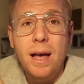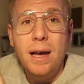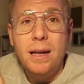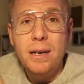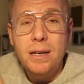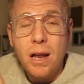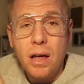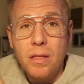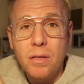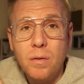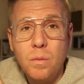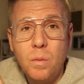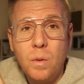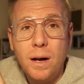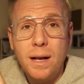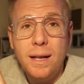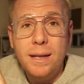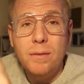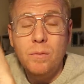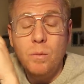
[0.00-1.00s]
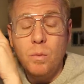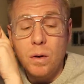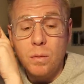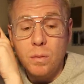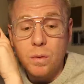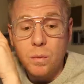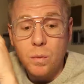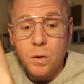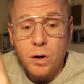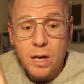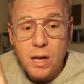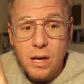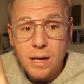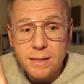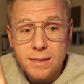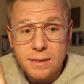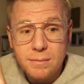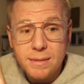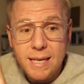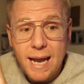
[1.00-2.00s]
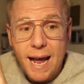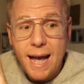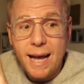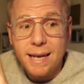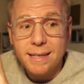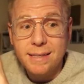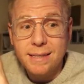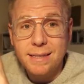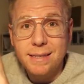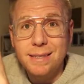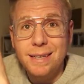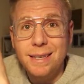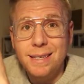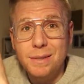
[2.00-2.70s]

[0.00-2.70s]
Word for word: another one where we're working on some tasks.